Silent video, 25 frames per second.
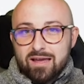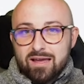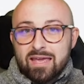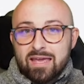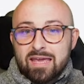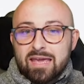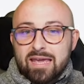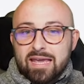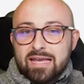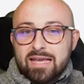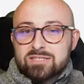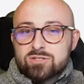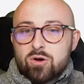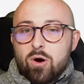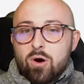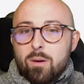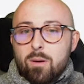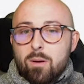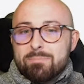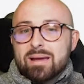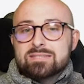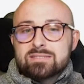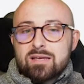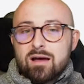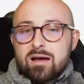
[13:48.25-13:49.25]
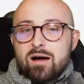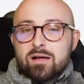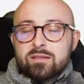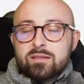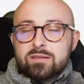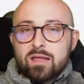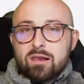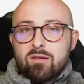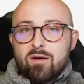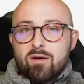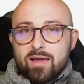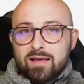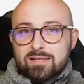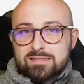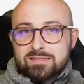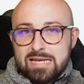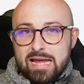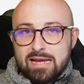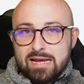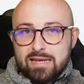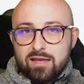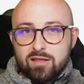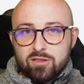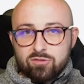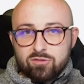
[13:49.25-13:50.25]
Like, he's got better underlying
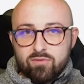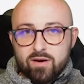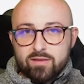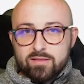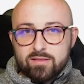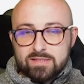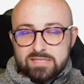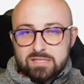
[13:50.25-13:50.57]
attacking threat